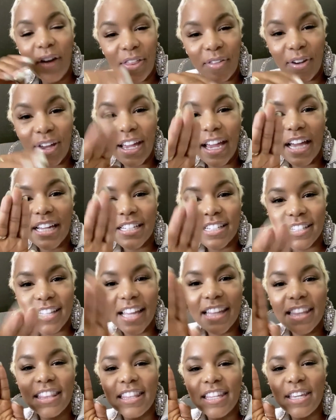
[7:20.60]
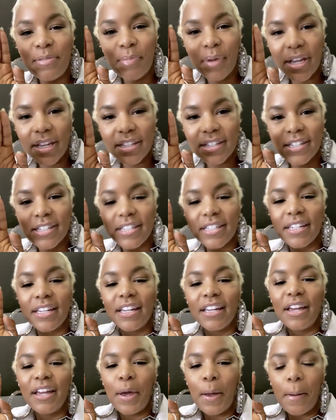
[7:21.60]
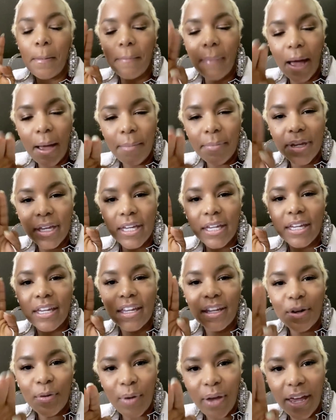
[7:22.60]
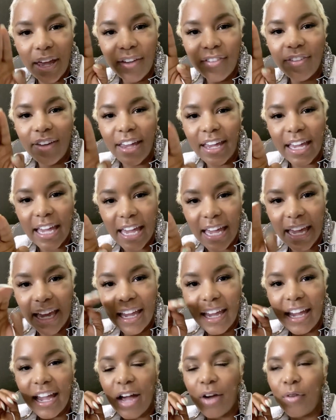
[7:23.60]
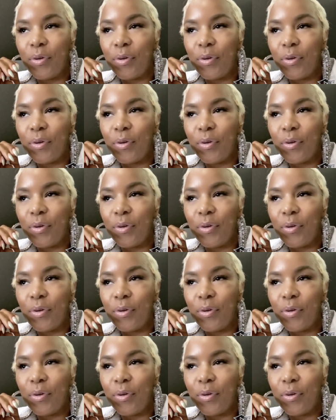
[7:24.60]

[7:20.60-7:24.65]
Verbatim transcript: By the way, I just had the best mommy getaway vacay.